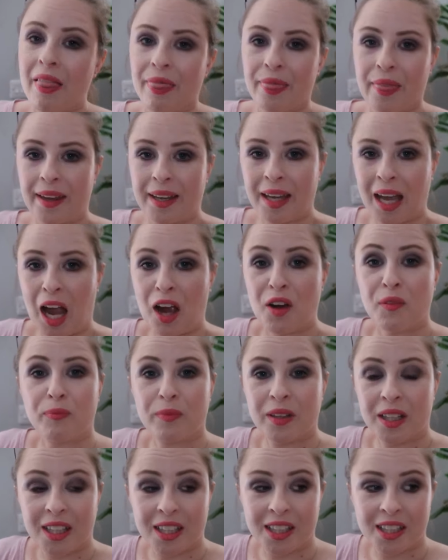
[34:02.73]
they have
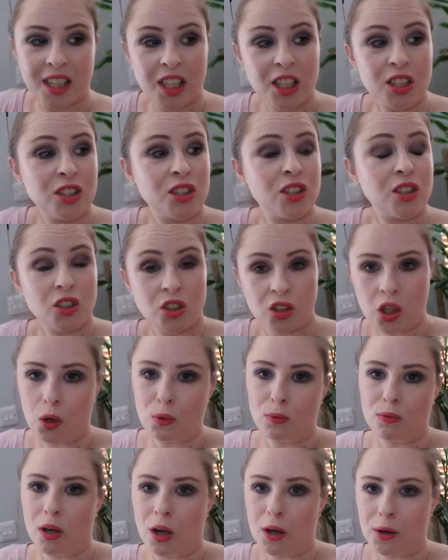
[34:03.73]
been
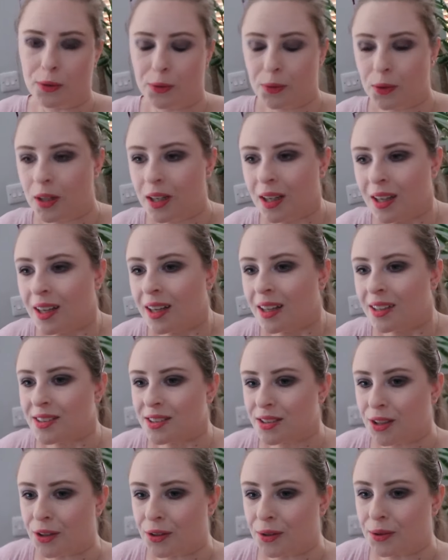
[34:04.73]
solo,
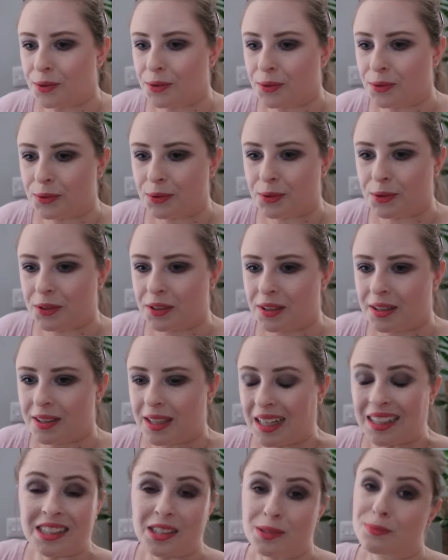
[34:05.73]
so
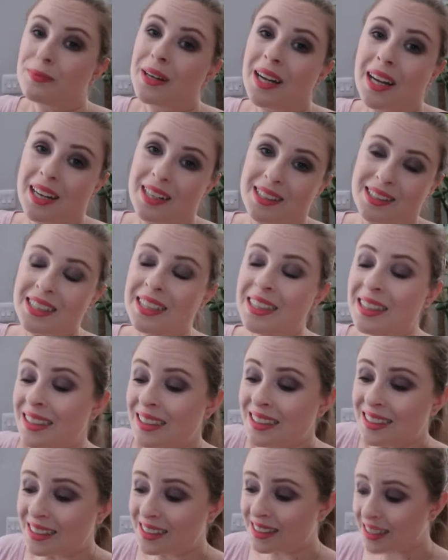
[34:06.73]
that's mad.
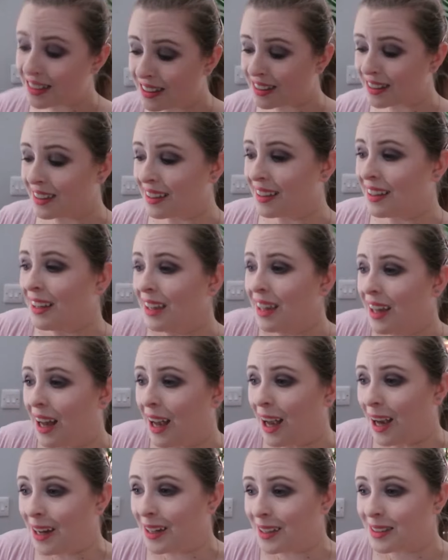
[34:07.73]

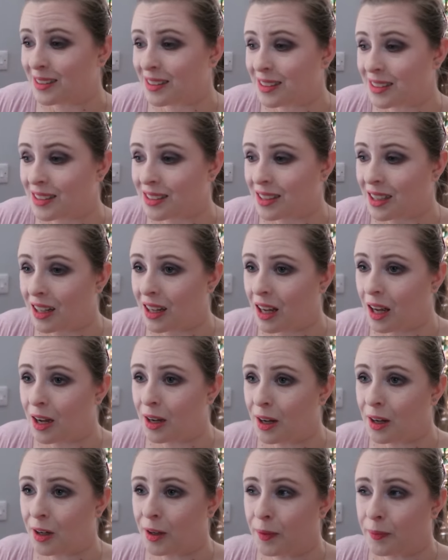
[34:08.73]
And
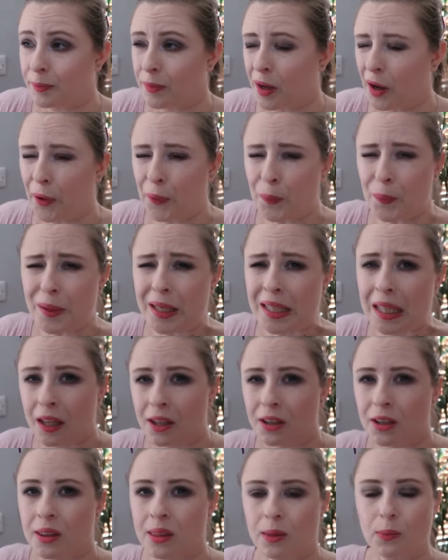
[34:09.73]
only
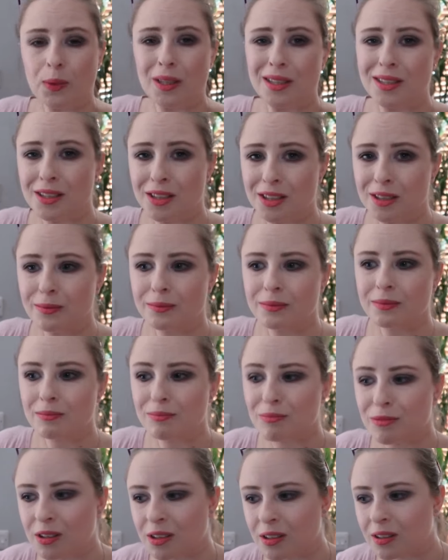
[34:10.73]
like 3 of
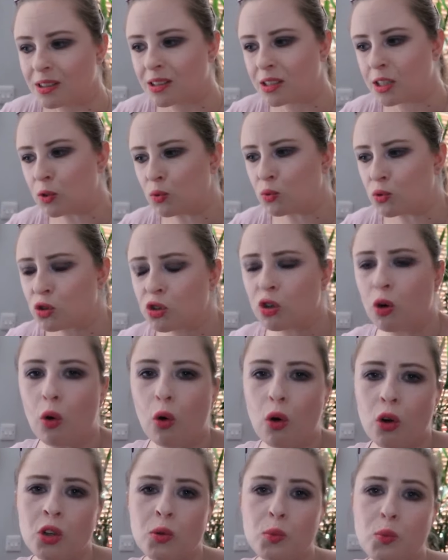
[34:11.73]
them still
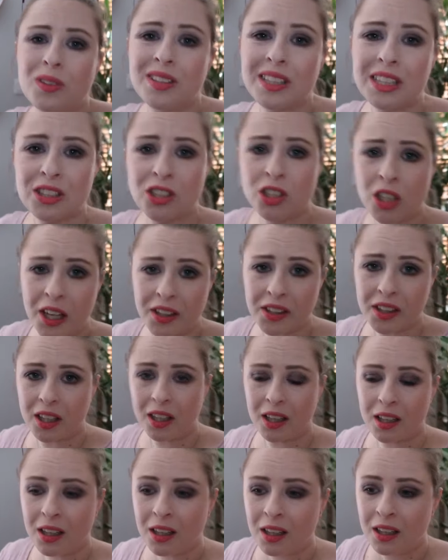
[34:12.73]
talk with each
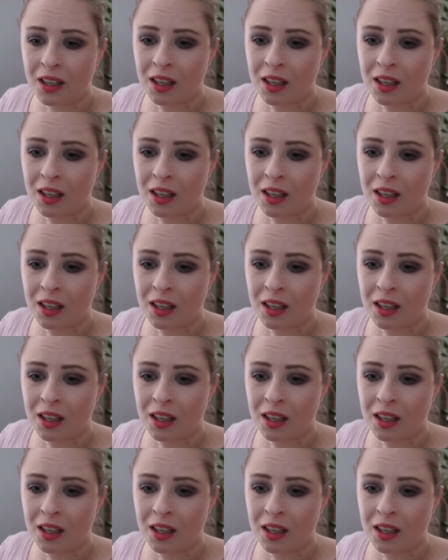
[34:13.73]
other,